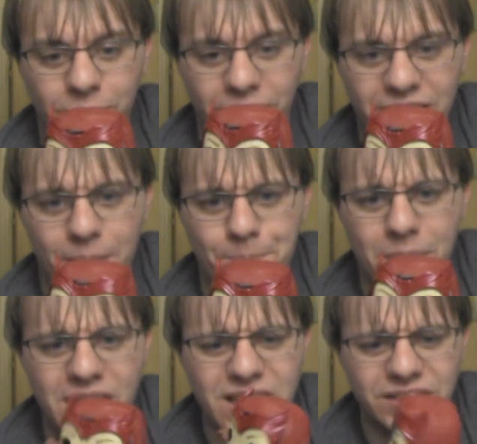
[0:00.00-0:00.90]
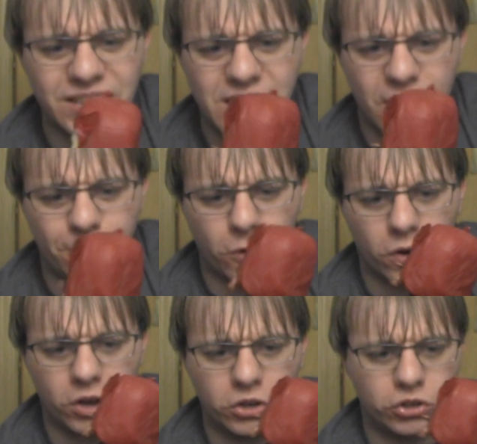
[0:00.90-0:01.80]
really amazing
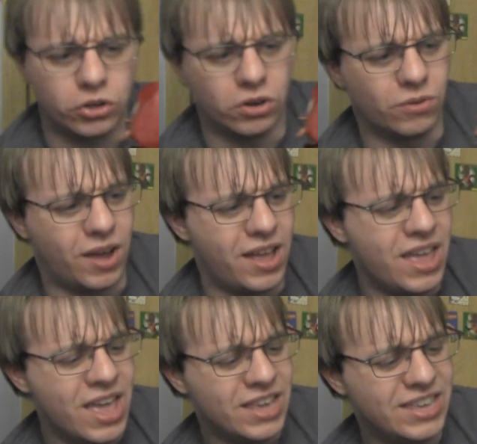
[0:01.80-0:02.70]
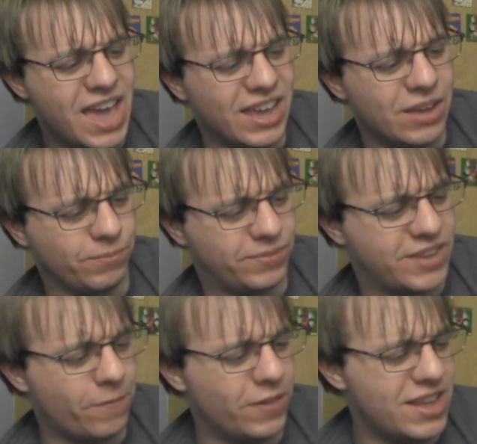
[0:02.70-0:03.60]
for sure. Yeah, it
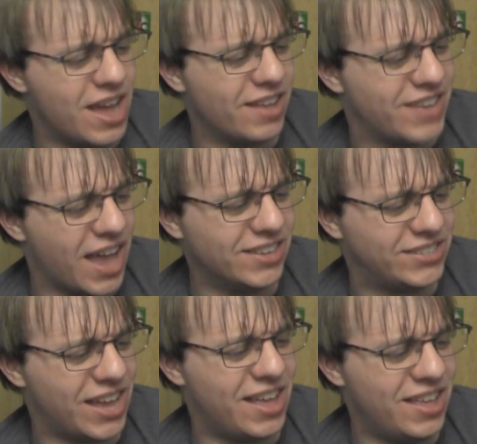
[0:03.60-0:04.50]
definitely does